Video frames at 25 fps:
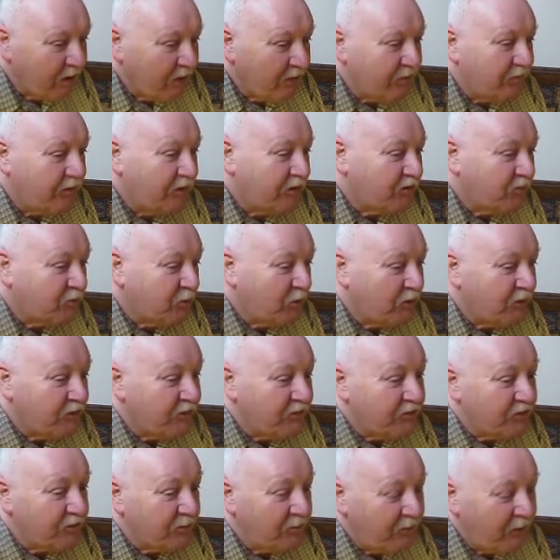Next one
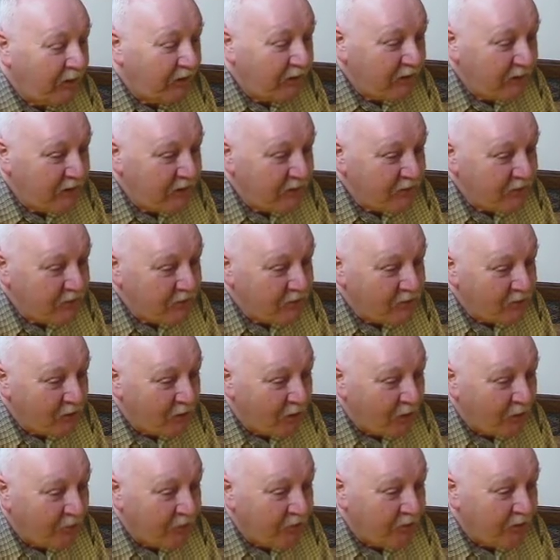is the penny has
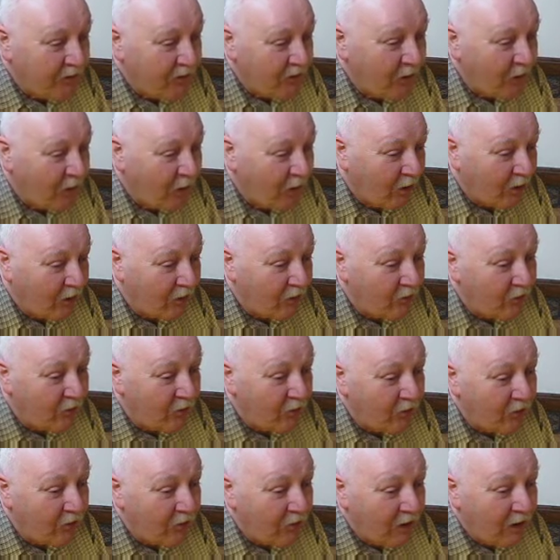dropped in
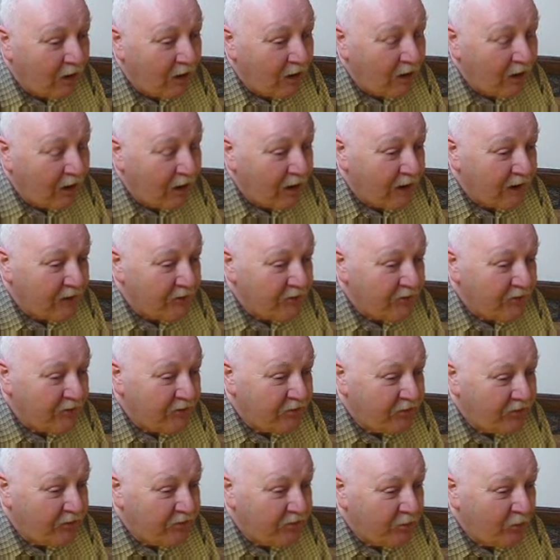Holyrood as
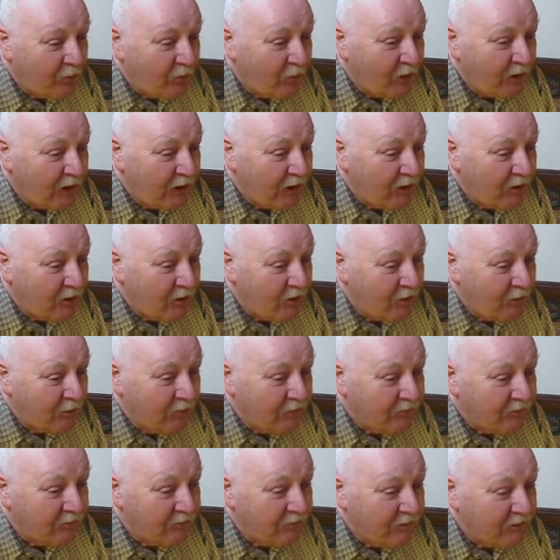dismal
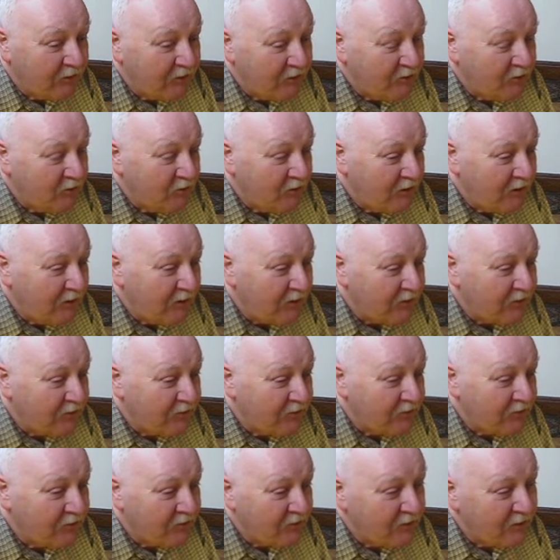economic figures
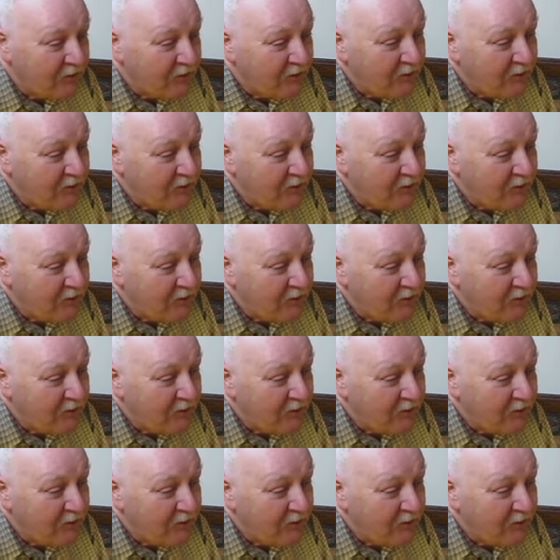released.